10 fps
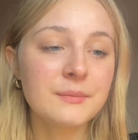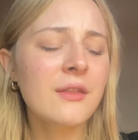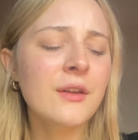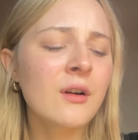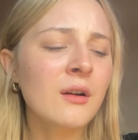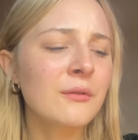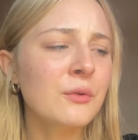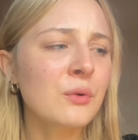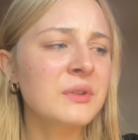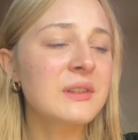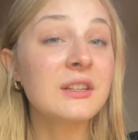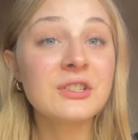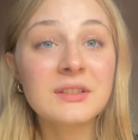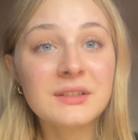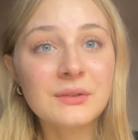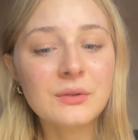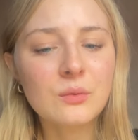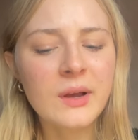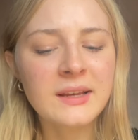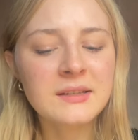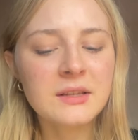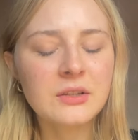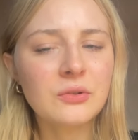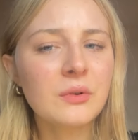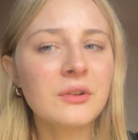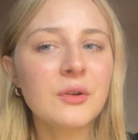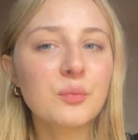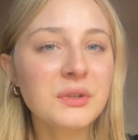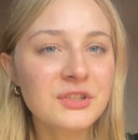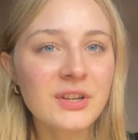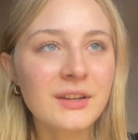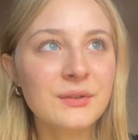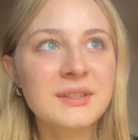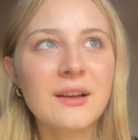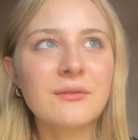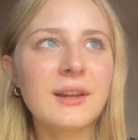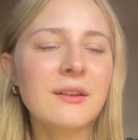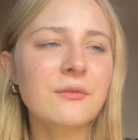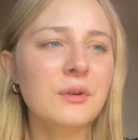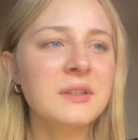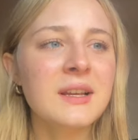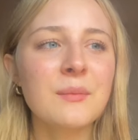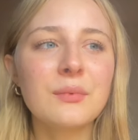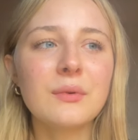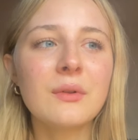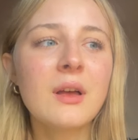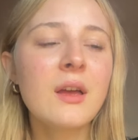There are, of course, logistical ways that you can appreciate yourself, like, for example,